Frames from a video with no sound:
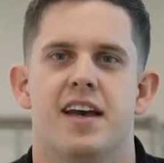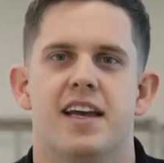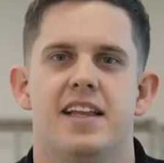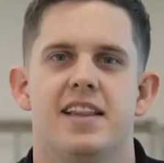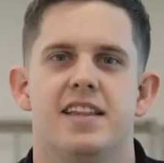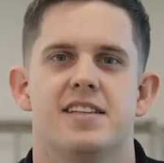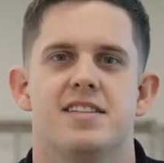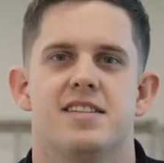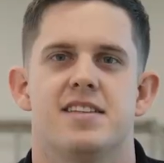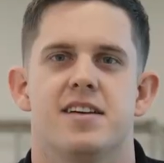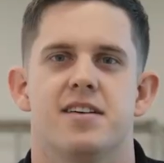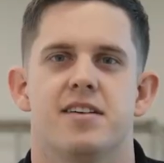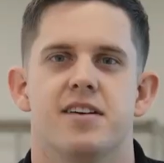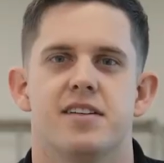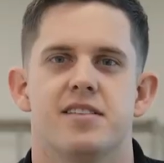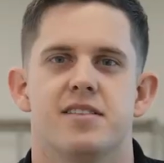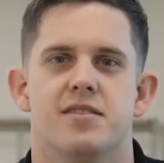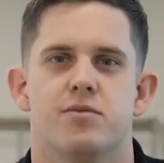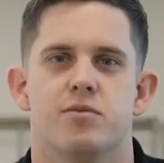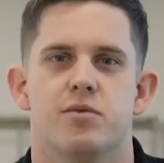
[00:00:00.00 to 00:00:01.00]
In this
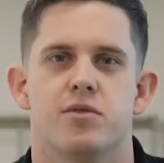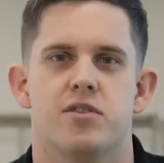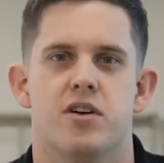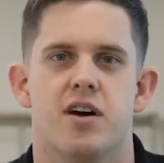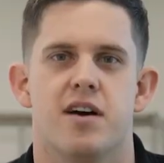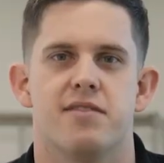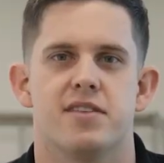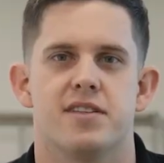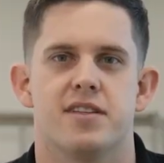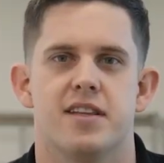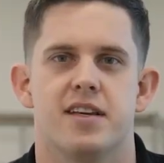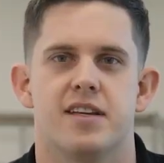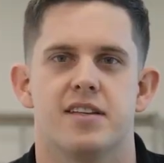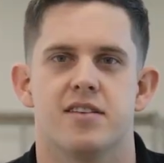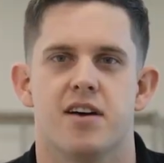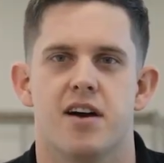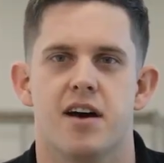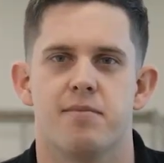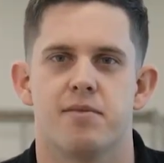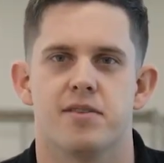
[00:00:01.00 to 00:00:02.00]
series, we'll dive into the
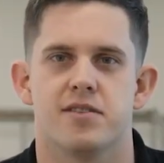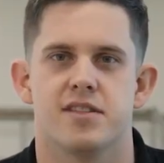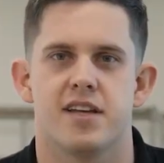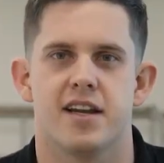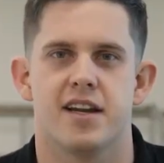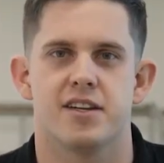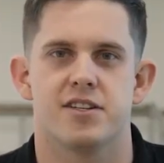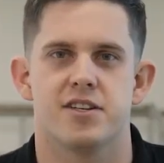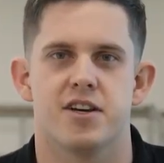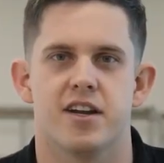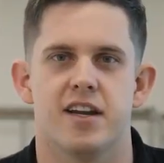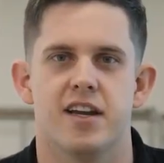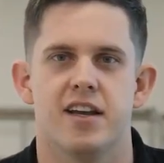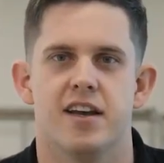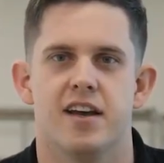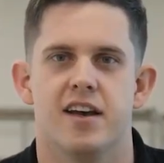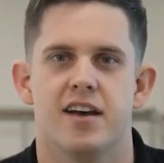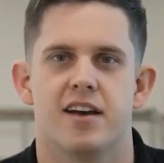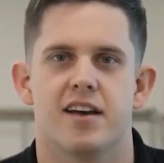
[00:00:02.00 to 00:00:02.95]
entire prosthetic journey,